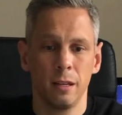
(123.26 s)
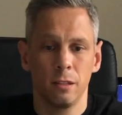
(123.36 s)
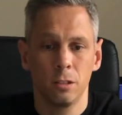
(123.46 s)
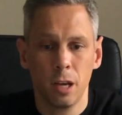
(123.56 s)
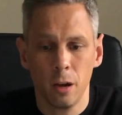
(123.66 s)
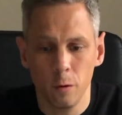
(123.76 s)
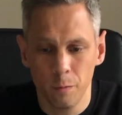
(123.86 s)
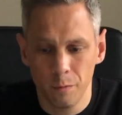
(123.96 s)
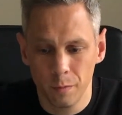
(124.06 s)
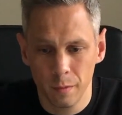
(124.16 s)
So,
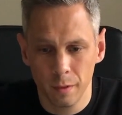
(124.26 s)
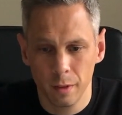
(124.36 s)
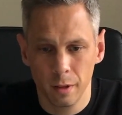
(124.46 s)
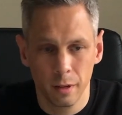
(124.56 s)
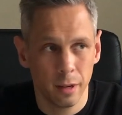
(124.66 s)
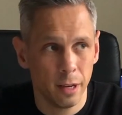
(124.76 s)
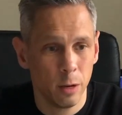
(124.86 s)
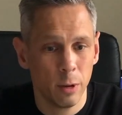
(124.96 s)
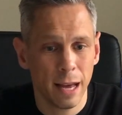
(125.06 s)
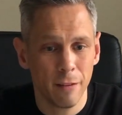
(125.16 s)
here
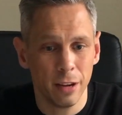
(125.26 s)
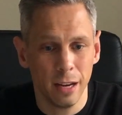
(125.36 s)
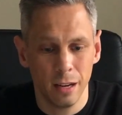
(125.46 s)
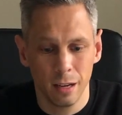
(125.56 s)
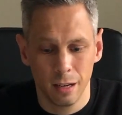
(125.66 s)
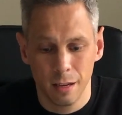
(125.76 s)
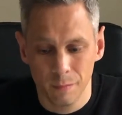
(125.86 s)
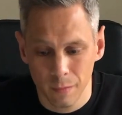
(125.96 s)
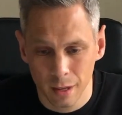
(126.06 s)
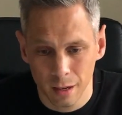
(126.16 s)
we have it.
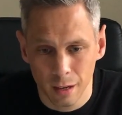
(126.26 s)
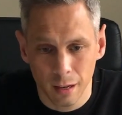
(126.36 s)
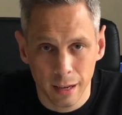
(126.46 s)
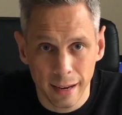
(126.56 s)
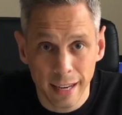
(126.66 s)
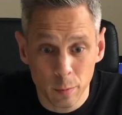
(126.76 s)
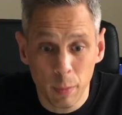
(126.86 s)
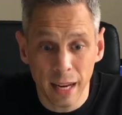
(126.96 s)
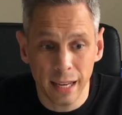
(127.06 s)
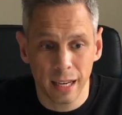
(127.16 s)
It's
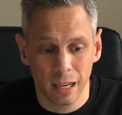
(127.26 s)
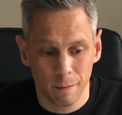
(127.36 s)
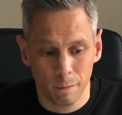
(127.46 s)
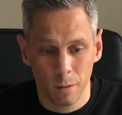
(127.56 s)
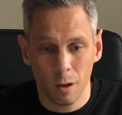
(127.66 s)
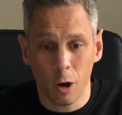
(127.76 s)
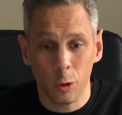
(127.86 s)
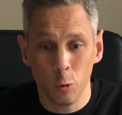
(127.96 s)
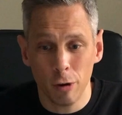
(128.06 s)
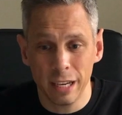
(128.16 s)
big. I can
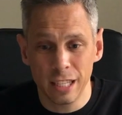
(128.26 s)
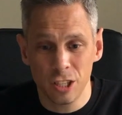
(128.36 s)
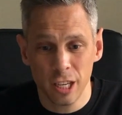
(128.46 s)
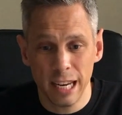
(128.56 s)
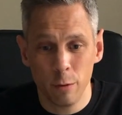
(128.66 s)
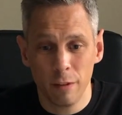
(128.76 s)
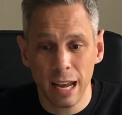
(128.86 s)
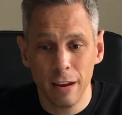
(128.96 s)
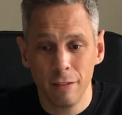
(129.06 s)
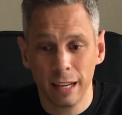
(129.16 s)
already see without
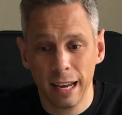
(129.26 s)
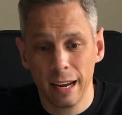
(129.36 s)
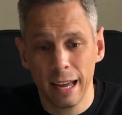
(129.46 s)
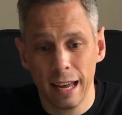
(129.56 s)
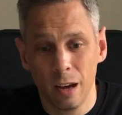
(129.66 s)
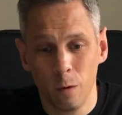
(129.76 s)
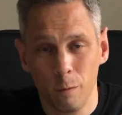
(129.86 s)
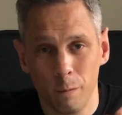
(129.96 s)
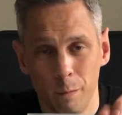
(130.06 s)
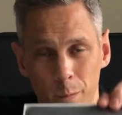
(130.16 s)
even getting it out.
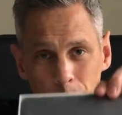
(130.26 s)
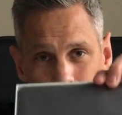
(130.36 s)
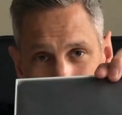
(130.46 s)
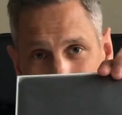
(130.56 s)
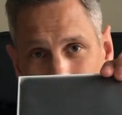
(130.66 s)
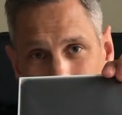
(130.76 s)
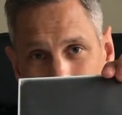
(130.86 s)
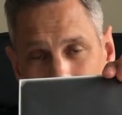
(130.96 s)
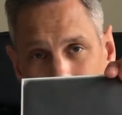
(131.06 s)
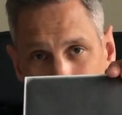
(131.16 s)

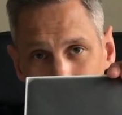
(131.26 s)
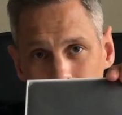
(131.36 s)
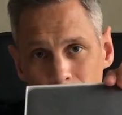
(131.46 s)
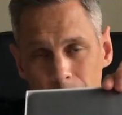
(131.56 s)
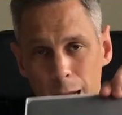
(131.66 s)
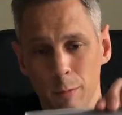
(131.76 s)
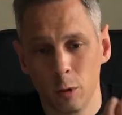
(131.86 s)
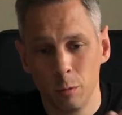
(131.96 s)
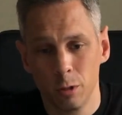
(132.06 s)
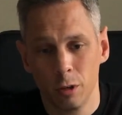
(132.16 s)
It's like a
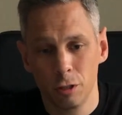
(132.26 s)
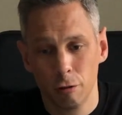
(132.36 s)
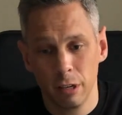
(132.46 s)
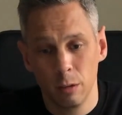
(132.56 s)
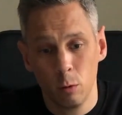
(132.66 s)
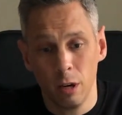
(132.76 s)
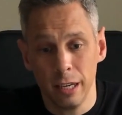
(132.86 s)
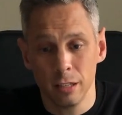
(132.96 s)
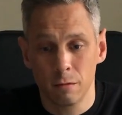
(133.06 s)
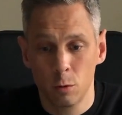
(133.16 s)
laptop size screen. Well, it
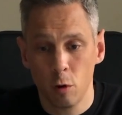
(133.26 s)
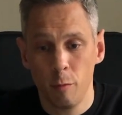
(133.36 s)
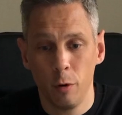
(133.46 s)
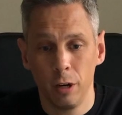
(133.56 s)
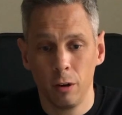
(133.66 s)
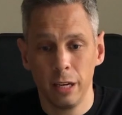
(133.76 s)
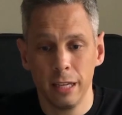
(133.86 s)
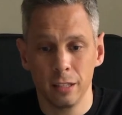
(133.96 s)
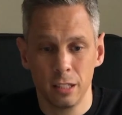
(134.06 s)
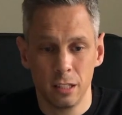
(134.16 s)
is 12.9
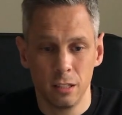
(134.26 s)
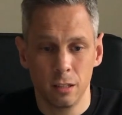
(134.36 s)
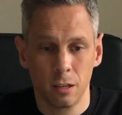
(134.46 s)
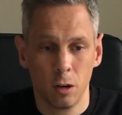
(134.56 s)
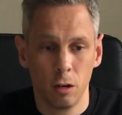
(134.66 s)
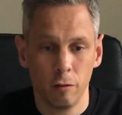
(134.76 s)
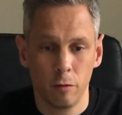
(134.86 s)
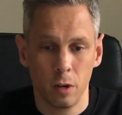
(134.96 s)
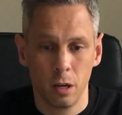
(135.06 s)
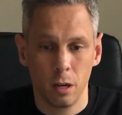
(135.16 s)
inch. This is kind of
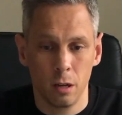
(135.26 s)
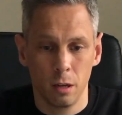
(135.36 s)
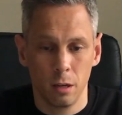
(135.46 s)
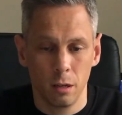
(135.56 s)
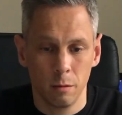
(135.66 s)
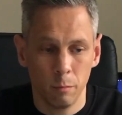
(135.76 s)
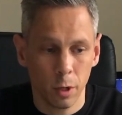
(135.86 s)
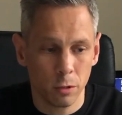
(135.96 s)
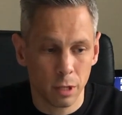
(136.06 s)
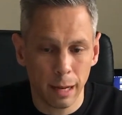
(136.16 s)

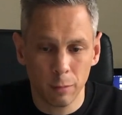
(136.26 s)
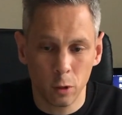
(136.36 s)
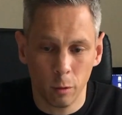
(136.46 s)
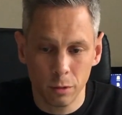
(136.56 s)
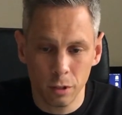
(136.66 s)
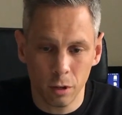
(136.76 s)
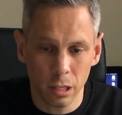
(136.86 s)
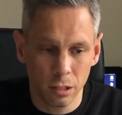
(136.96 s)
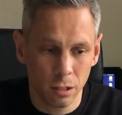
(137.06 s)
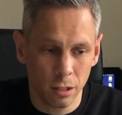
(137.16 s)
most laptop
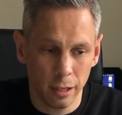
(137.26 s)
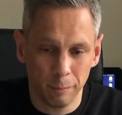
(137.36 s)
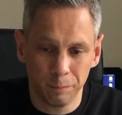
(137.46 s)
size, isn't it?